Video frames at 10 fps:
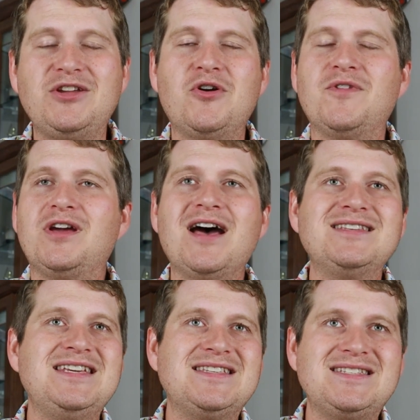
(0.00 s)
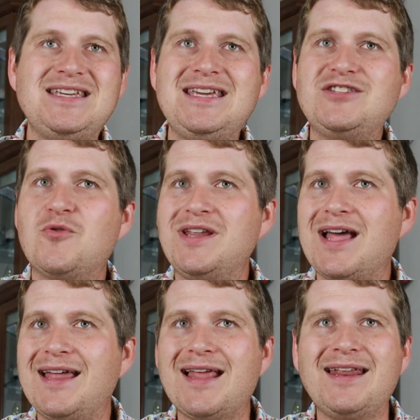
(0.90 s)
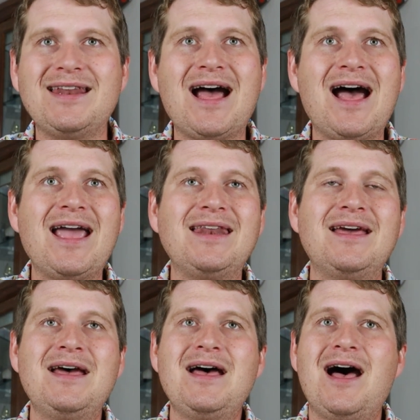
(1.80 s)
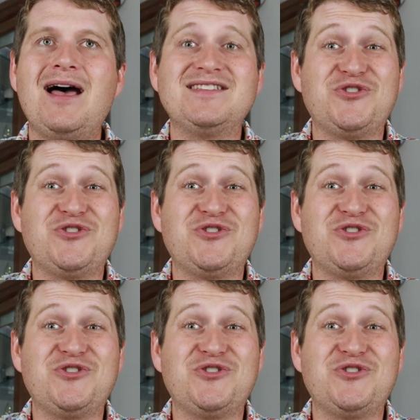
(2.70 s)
You know, the Cut DC, $29.99,